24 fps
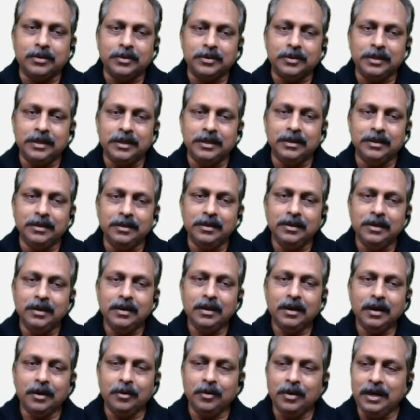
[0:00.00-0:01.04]
say
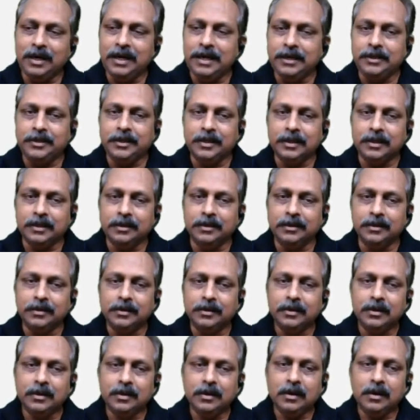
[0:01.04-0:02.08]
related,
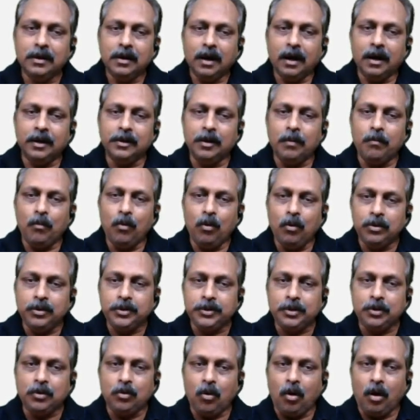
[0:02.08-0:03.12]
are the most
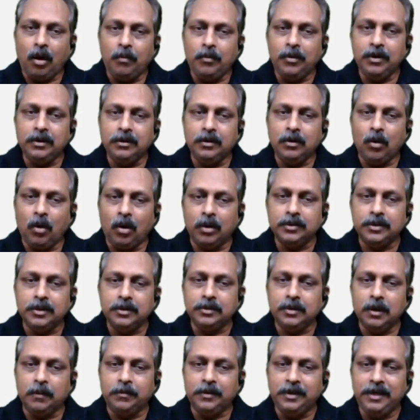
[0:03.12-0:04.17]
common causes
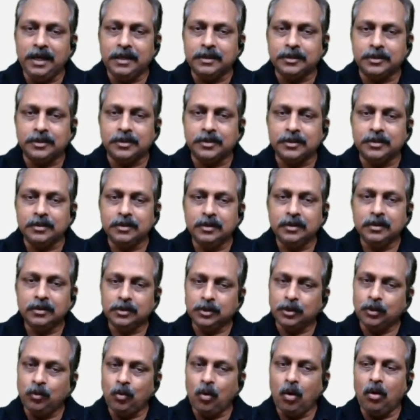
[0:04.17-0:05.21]
of deaths
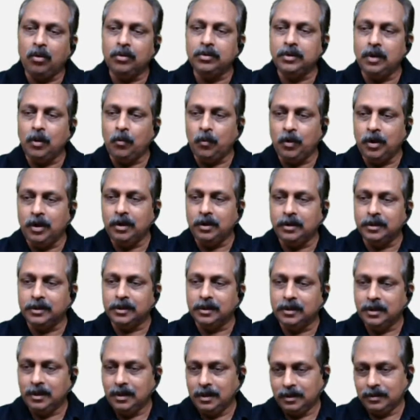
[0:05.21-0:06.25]
throughout the world.
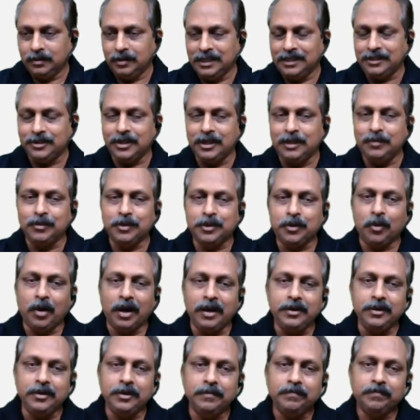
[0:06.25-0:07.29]
This seems
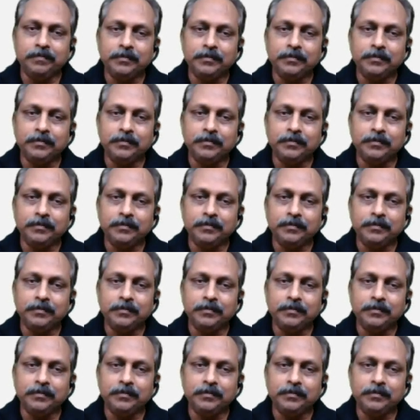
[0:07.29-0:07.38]
right.